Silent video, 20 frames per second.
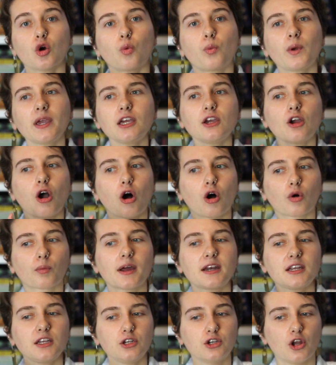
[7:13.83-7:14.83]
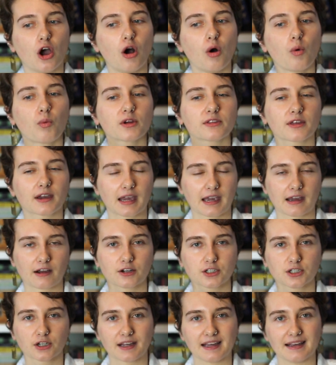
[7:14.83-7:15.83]
We already know where the
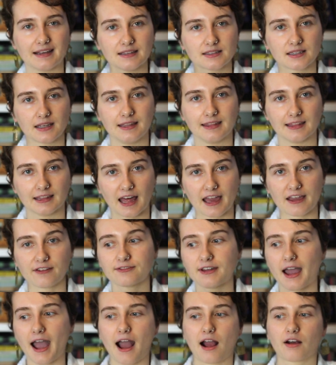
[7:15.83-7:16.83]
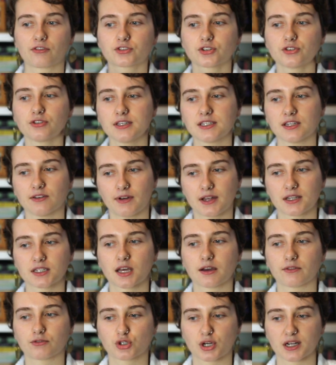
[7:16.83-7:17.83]
character is in life after these
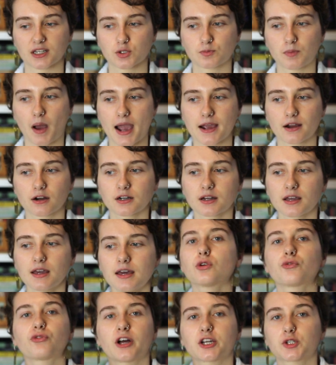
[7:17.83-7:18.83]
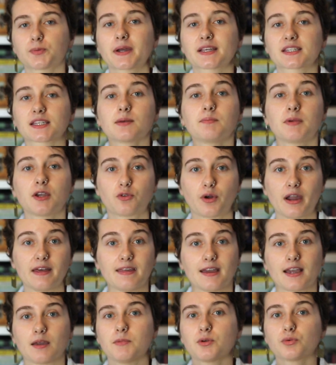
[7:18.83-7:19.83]
events have transpired. You know, flashbacks can be
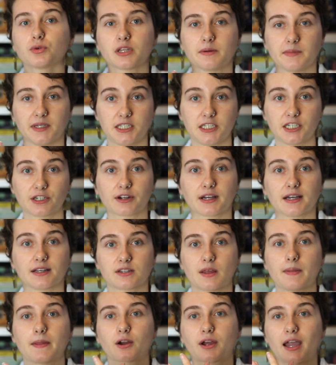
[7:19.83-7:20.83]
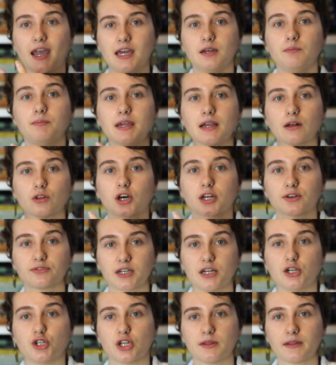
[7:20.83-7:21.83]
great, they can be really mysterious, and there can be a lot
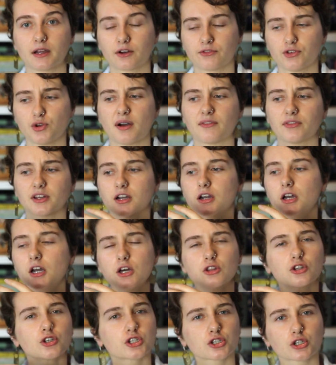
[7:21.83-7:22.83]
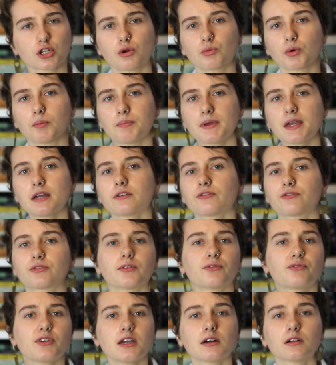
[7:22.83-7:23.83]
of tension there if you have like the slow
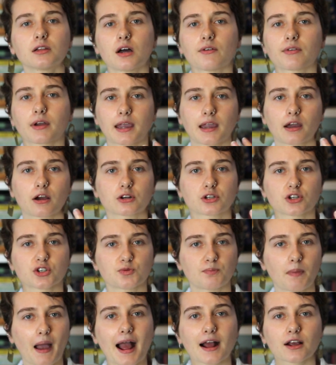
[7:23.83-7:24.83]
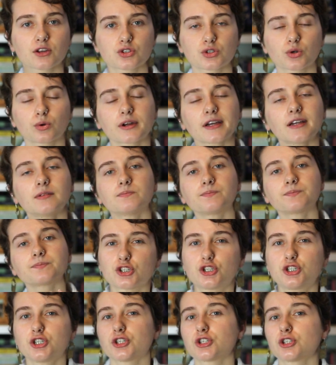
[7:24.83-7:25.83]
reveal of a character's backstory.
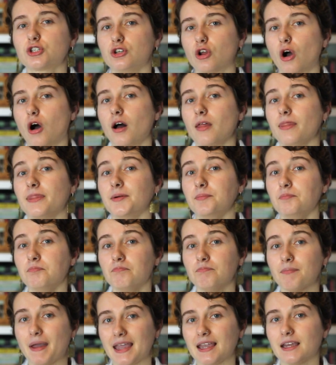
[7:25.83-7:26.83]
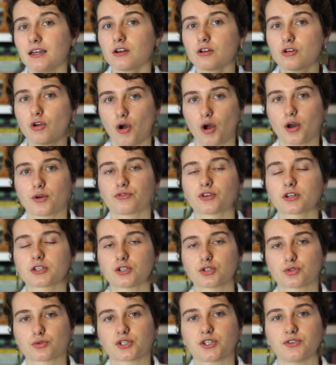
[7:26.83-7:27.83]
It's just not the main
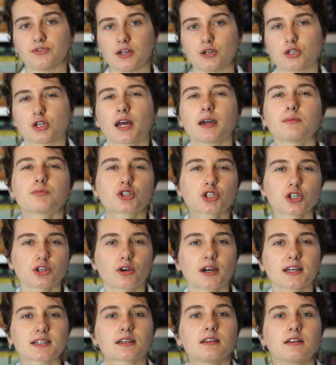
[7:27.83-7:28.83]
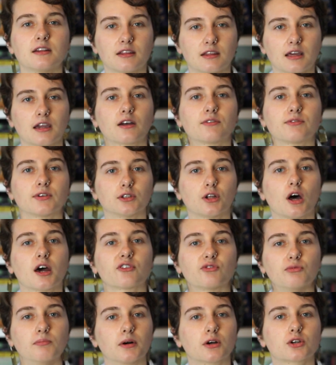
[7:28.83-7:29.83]
conflict and source of tension. I'm sure you guys can think of a
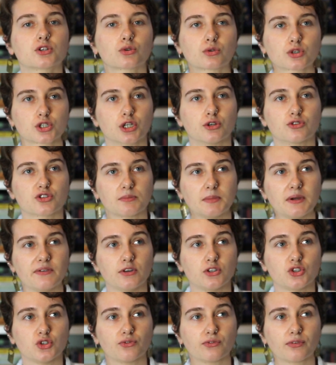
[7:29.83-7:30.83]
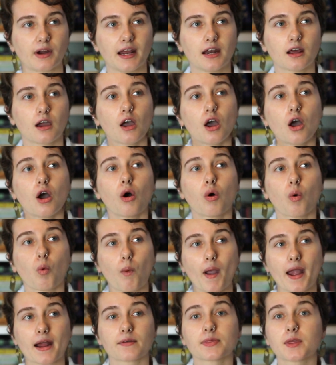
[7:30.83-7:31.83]
lot of books or shows or movies you've read
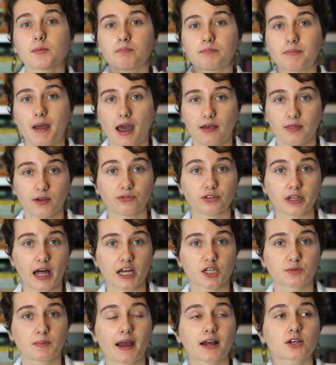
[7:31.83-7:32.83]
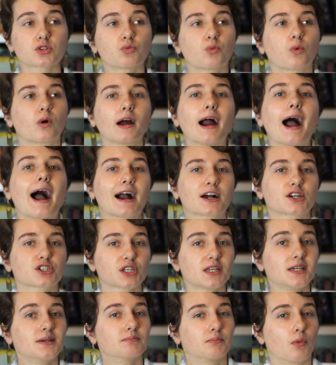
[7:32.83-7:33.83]
where the flashbacks were
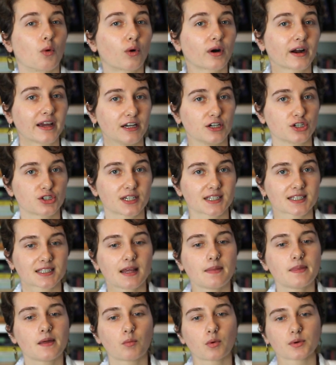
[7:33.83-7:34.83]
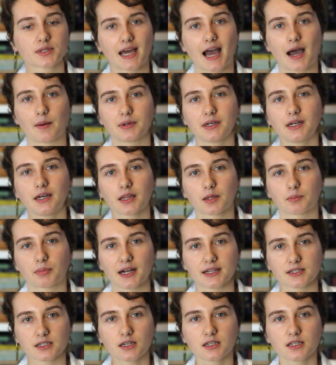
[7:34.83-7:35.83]
actually more interesting than what was happening in the
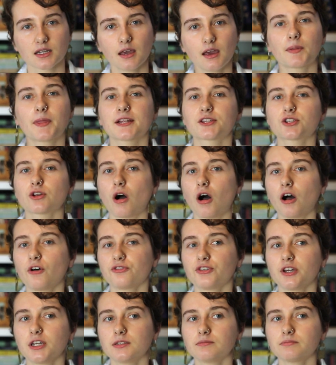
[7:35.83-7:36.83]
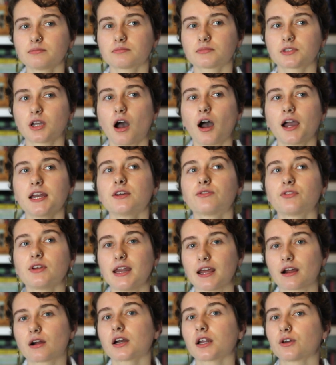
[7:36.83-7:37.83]
present. But that's often kind of
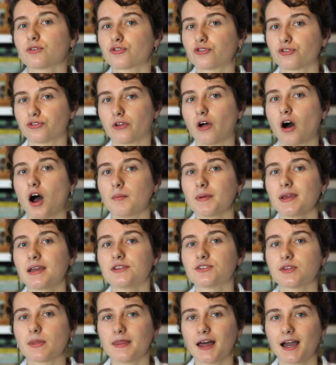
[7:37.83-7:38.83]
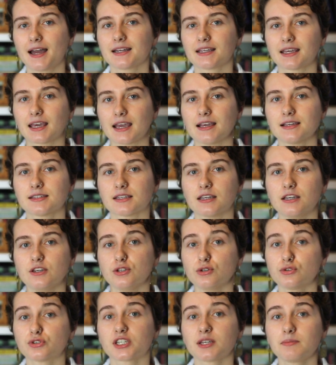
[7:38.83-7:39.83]
a narrative flaw, because in that case,
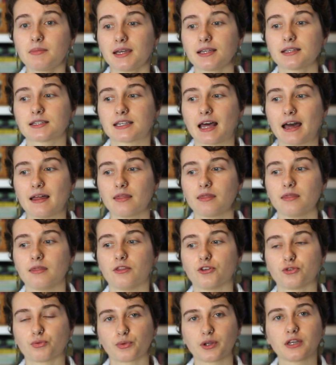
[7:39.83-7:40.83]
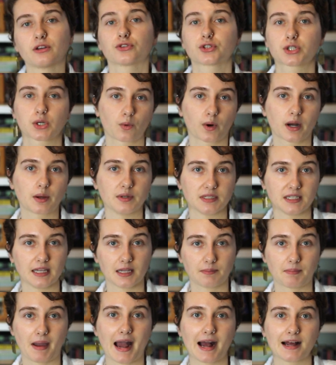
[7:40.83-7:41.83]
it usually means that the real story was
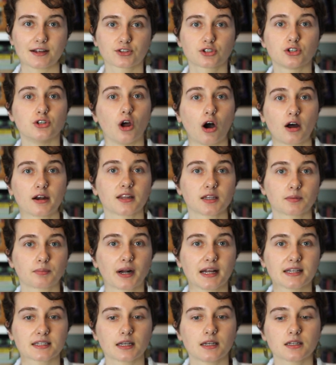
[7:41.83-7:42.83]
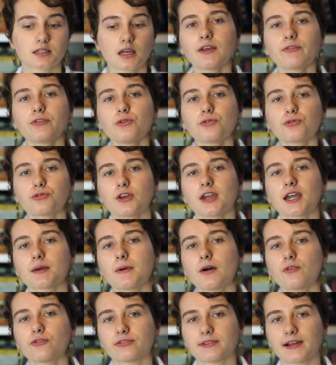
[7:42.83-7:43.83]
in the past, not in the present. But if you think
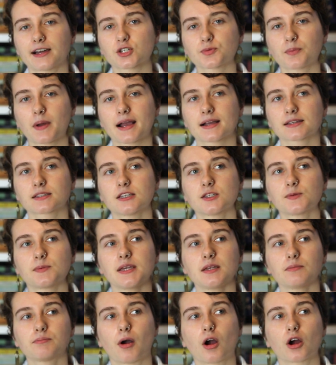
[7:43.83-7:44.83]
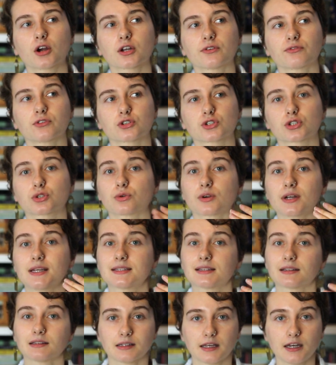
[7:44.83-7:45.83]
about flashbacks as being part of your
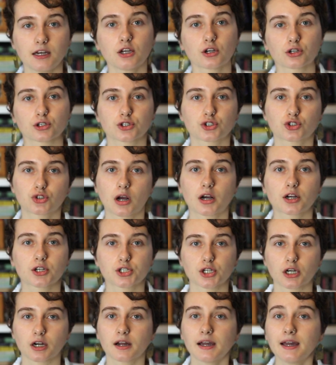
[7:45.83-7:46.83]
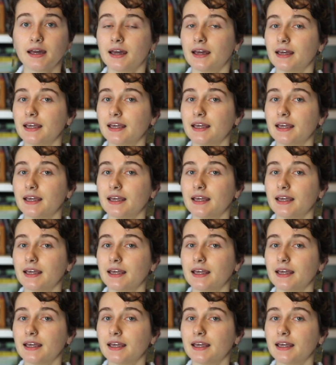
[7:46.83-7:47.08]
story's linear structure,